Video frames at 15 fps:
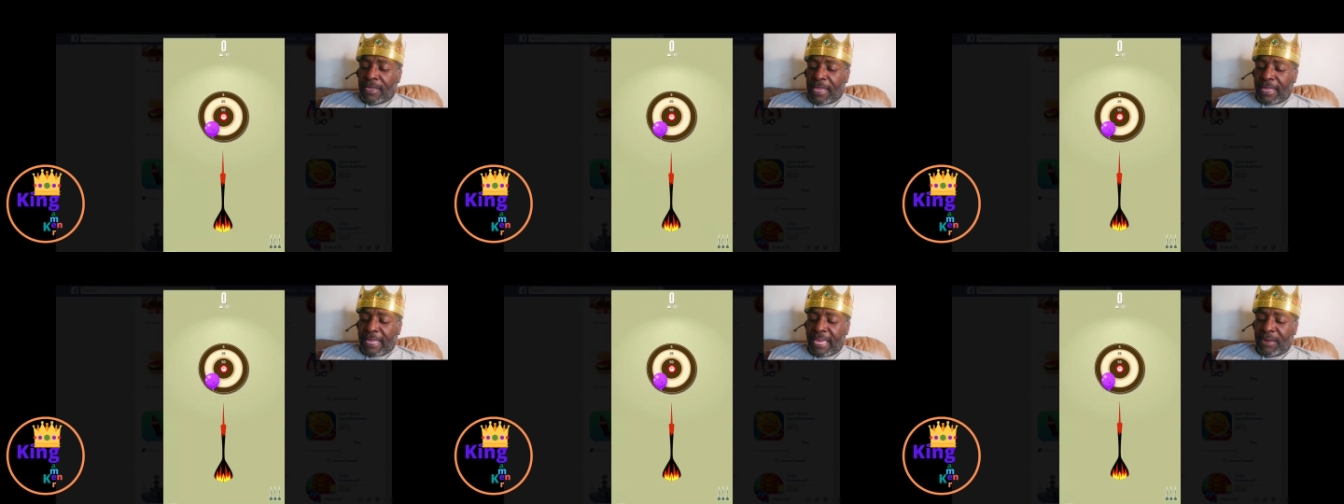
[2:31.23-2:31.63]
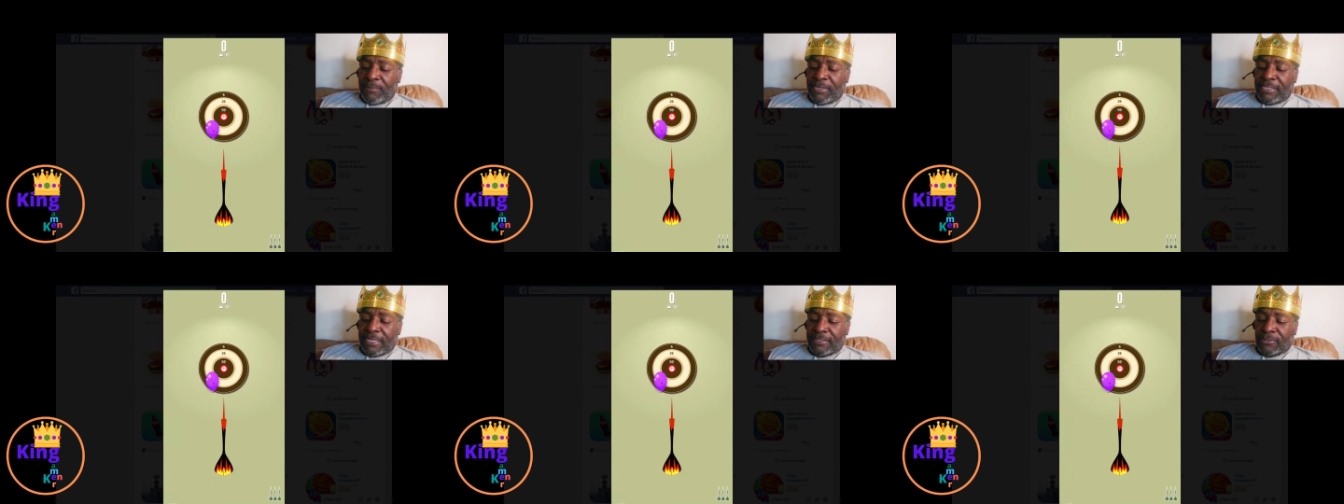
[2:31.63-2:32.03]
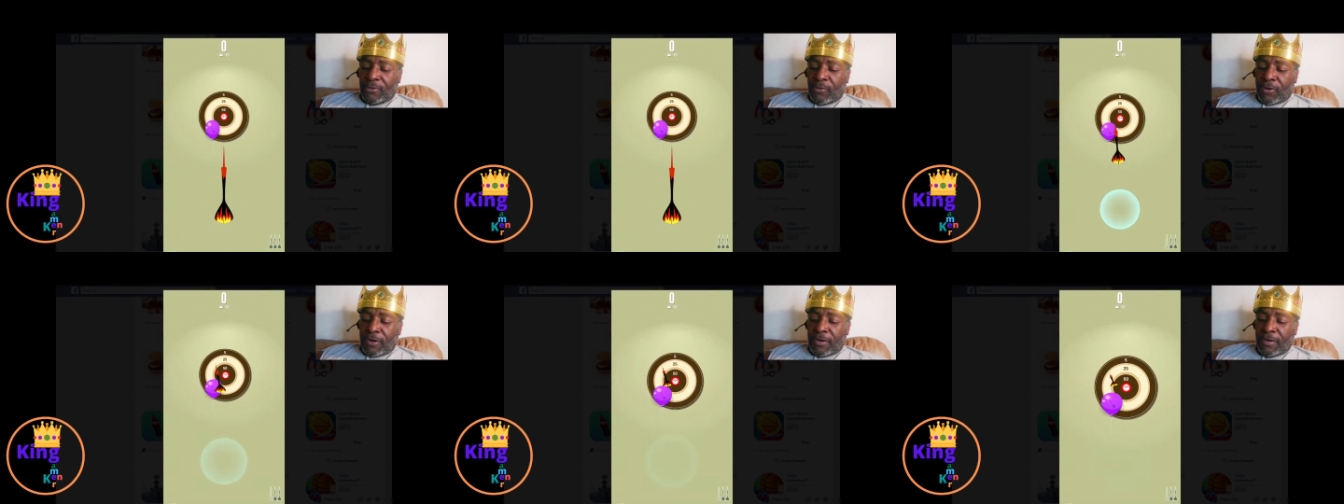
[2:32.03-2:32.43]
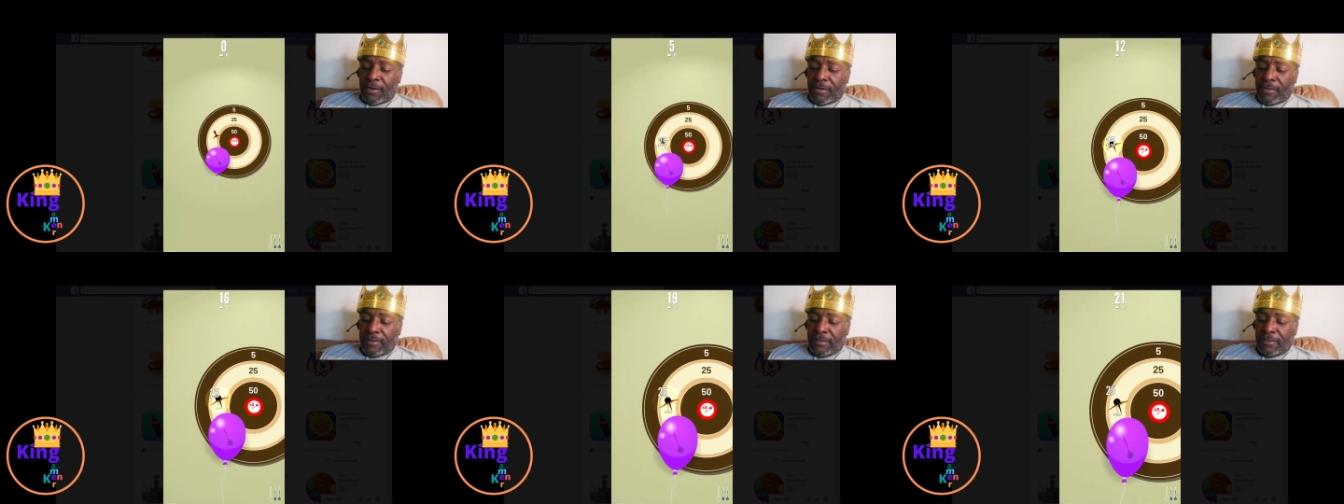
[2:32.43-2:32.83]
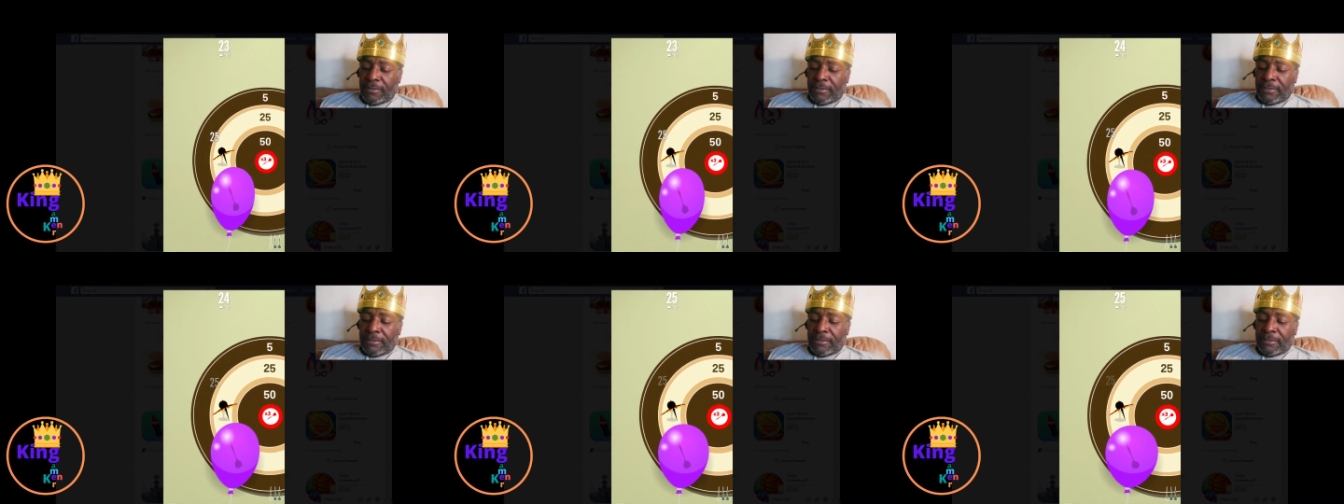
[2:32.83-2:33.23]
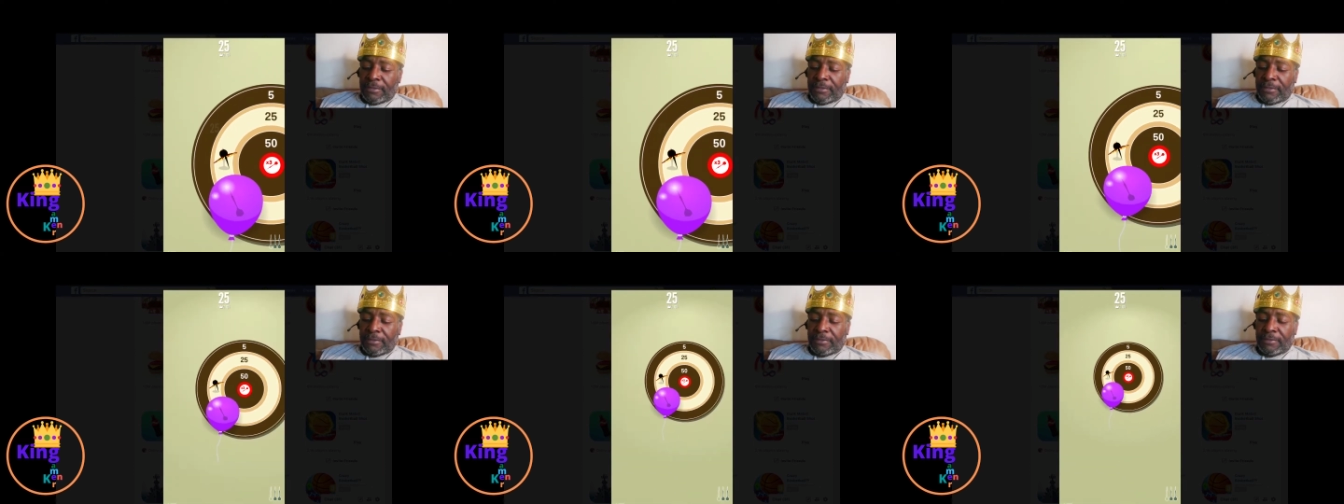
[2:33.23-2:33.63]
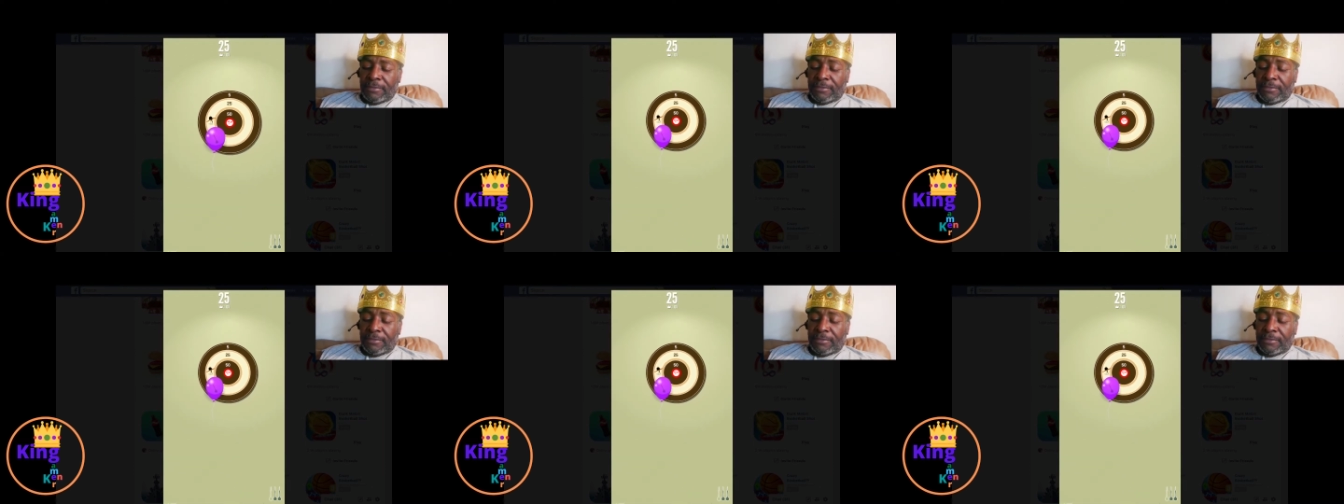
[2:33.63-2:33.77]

I gotta beat that score. Stunning!